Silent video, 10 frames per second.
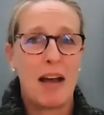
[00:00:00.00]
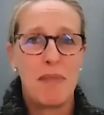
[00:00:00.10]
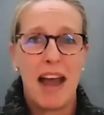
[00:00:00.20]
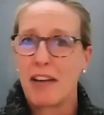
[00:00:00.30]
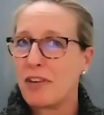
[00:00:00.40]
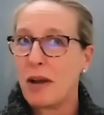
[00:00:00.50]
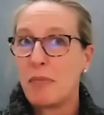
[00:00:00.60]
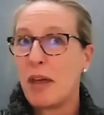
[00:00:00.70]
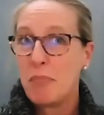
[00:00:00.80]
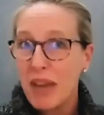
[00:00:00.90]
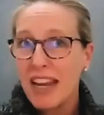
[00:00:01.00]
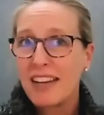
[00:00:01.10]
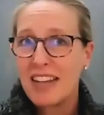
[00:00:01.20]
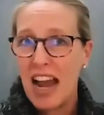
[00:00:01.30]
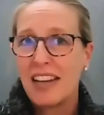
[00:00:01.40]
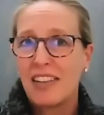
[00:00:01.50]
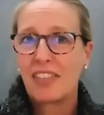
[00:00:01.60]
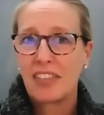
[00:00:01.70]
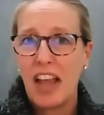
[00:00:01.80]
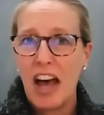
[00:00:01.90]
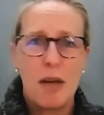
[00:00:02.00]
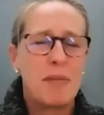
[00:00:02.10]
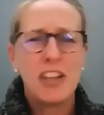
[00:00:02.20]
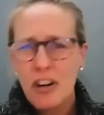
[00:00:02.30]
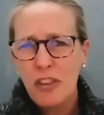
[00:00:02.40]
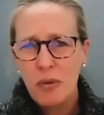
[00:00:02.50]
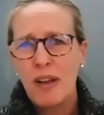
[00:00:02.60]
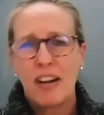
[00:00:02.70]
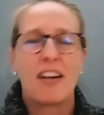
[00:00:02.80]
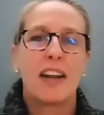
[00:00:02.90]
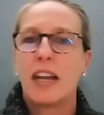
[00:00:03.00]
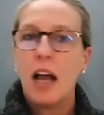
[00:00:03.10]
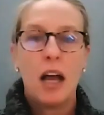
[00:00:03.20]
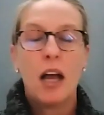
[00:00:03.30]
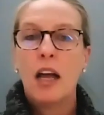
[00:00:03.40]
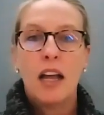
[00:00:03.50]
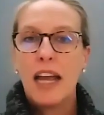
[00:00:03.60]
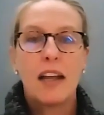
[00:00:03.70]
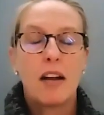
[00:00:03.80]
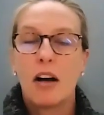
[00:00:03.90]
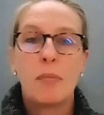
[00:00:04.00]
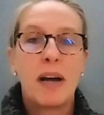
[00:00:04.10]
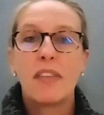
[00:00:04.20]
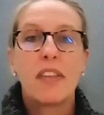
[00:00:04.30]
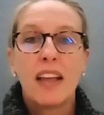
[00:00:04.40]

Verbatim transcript: got back from the big Titans club and you're the winner and oh my,